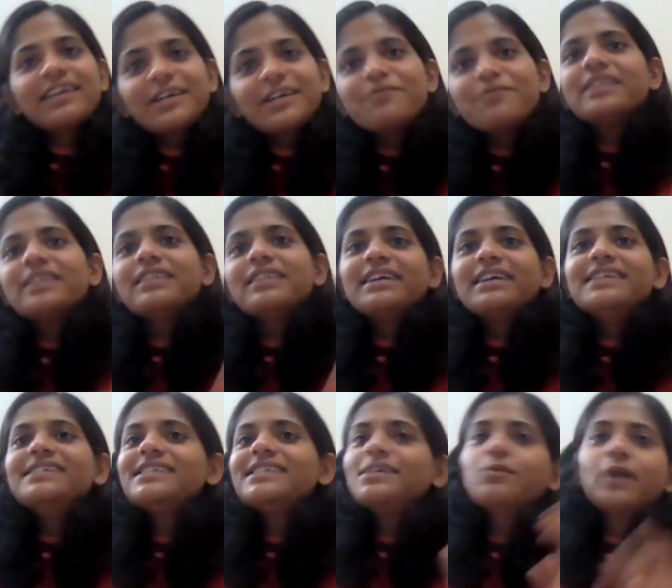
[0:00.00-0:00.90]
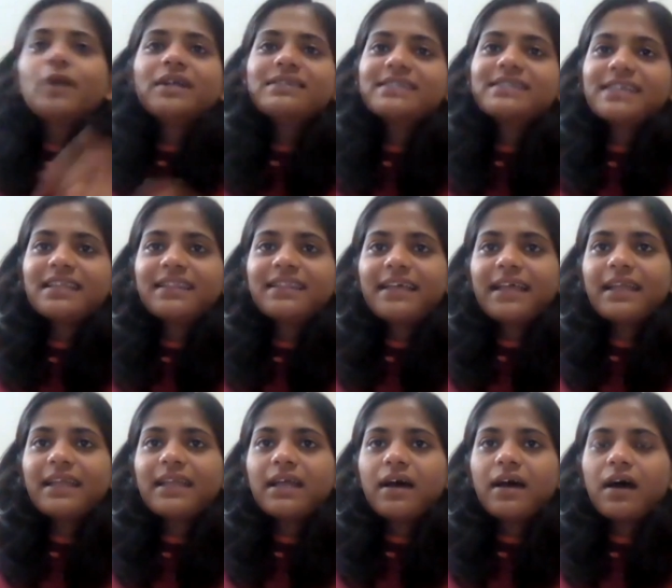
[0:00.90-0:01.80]
with the easy ones, and
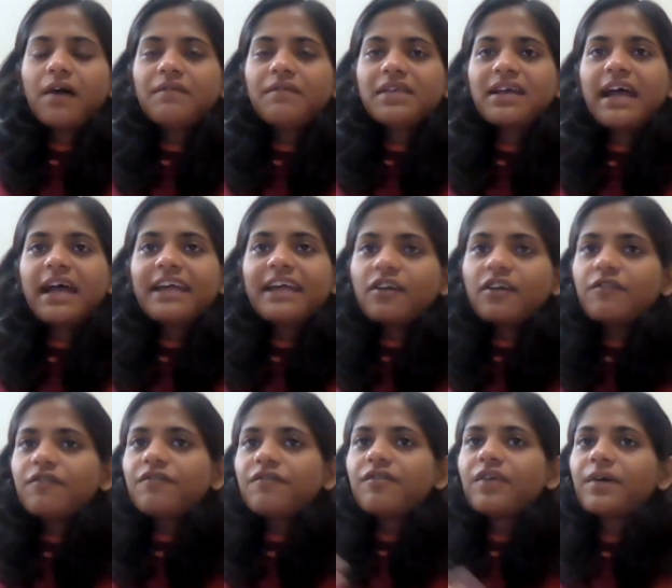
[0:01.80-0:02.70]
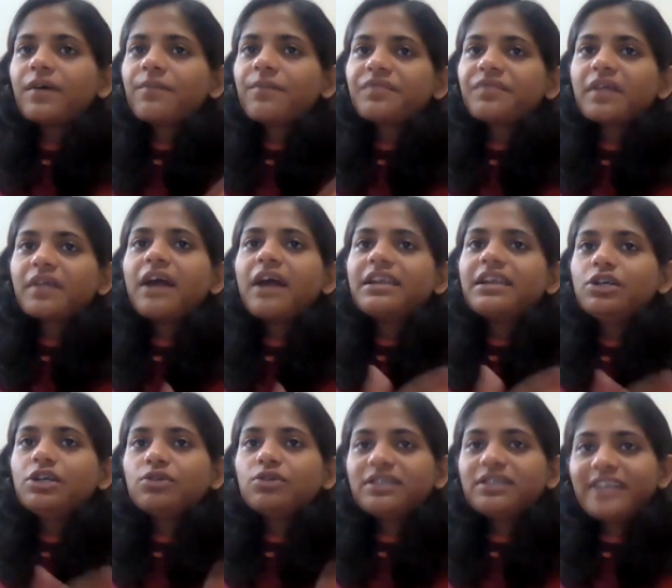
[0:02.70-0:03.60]
then we kind of are
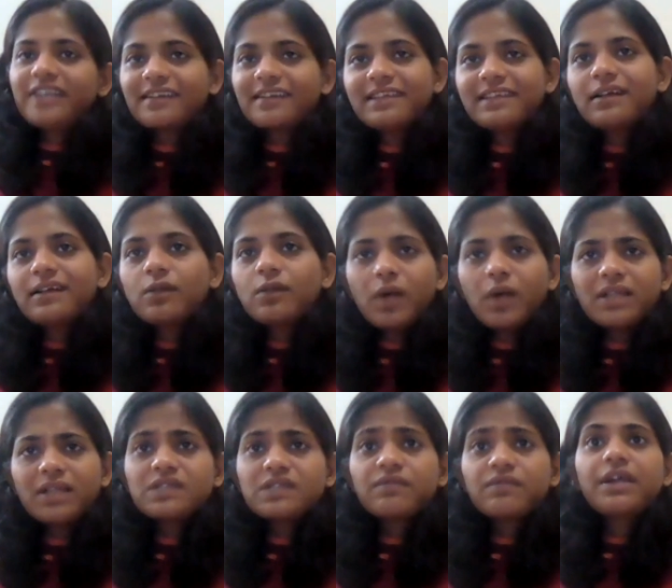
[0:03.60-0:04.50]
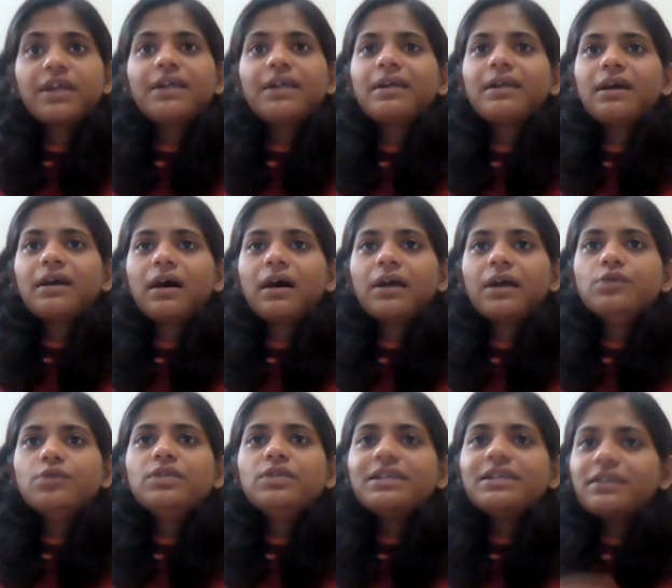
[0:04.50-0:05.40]
into the technical ones where you need a